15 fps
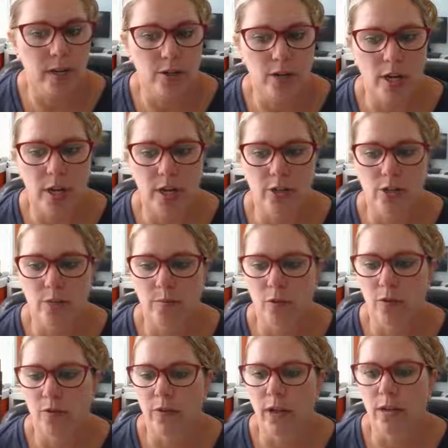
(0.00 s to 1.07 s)
Education
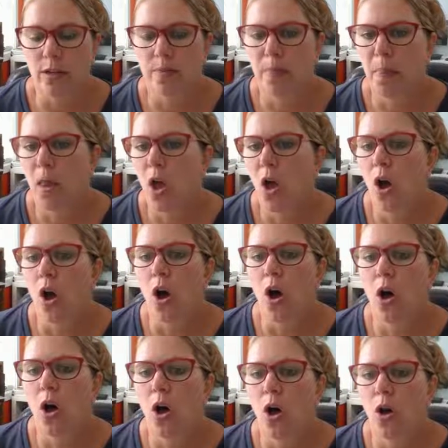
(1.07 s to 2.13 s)
Perfect,
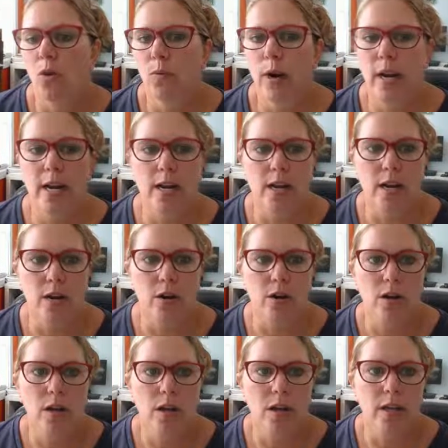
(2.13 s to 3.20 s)
all right here,
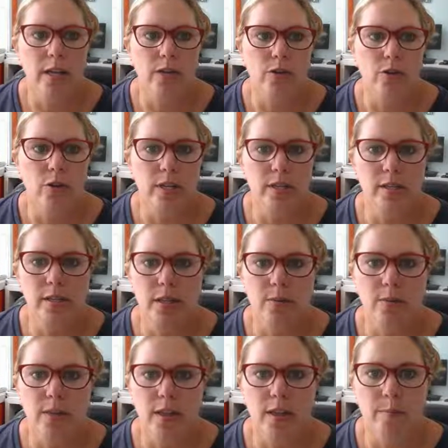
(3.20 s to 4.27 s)
as you can see
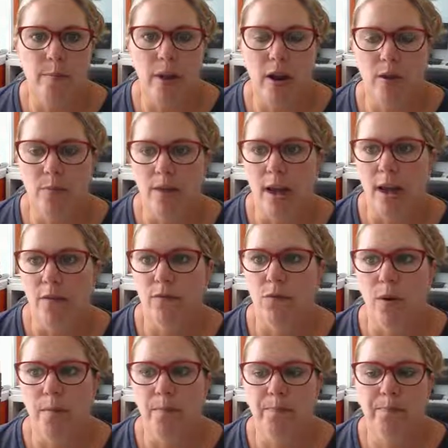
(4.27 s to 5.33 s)
within the parent
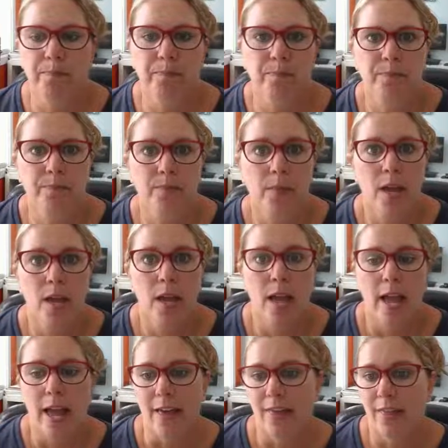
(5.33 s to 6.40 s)
platform.
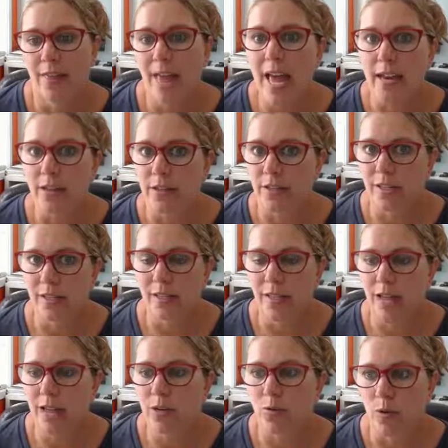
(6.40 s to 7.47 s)
And then to
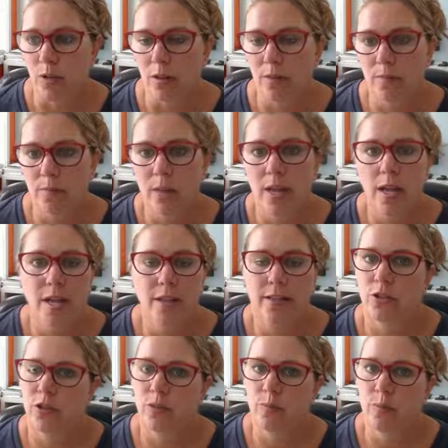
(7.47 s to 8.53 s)
schedule,
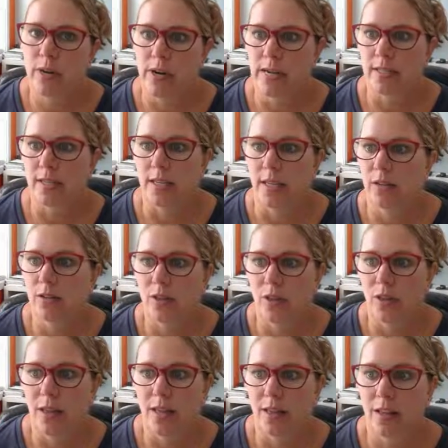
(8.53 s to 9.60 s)
super easy. So
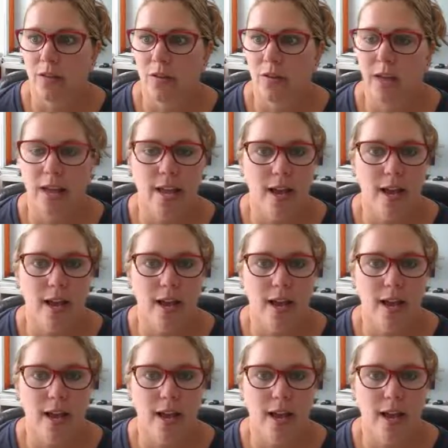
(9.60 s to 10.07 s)
they literally